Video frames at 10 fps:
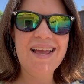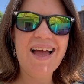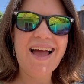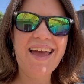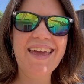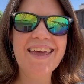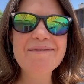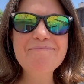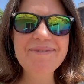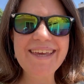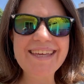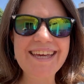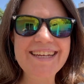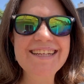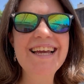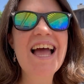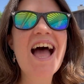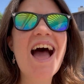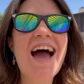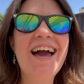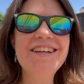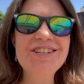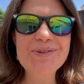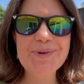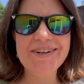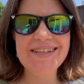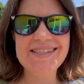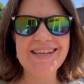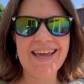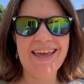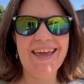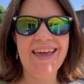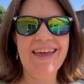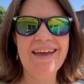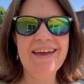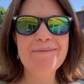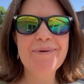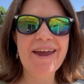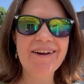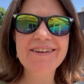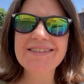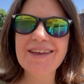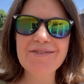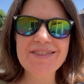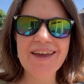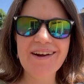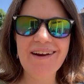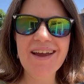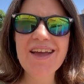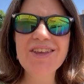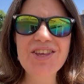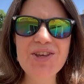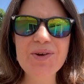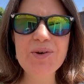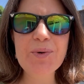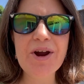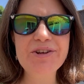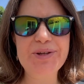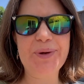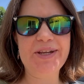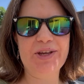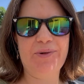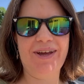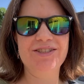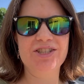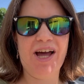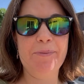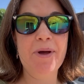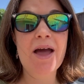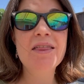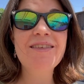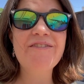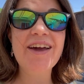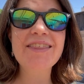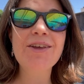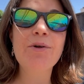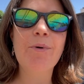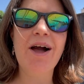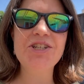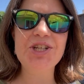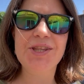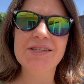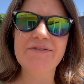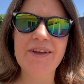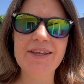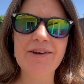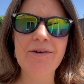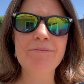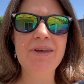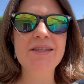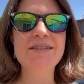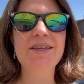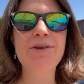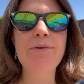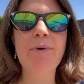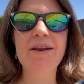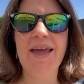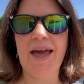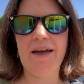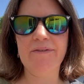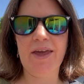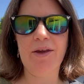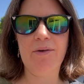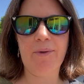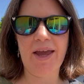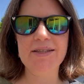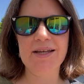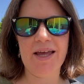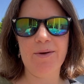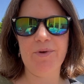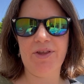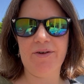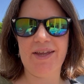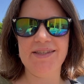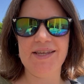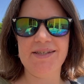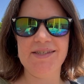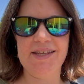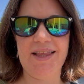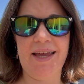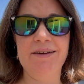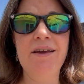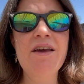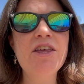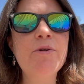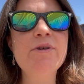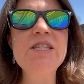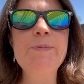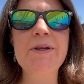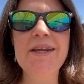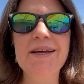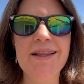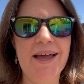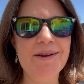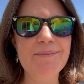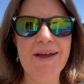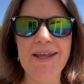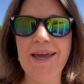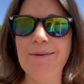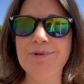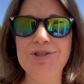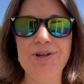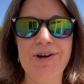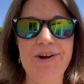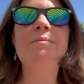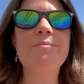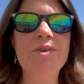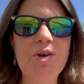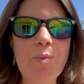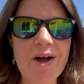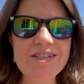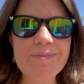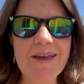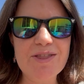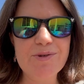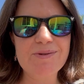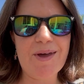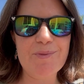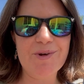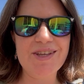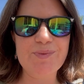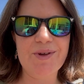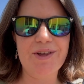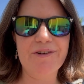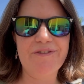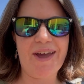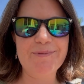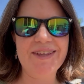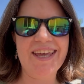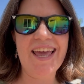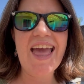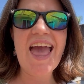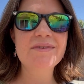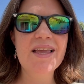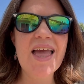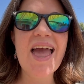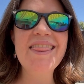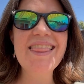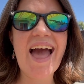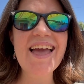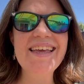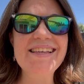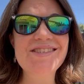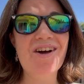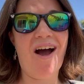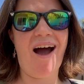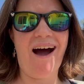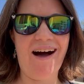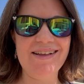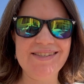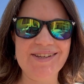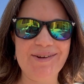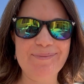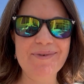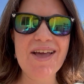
Hi, me again. I just want to say, parents out there, you are doing a great job. The fact that you're watching this video means that you want to have a great time with your kids at Disneyland. You are spending a lot of money, I'm sure. You want to make those memories with your family, and that is awesome.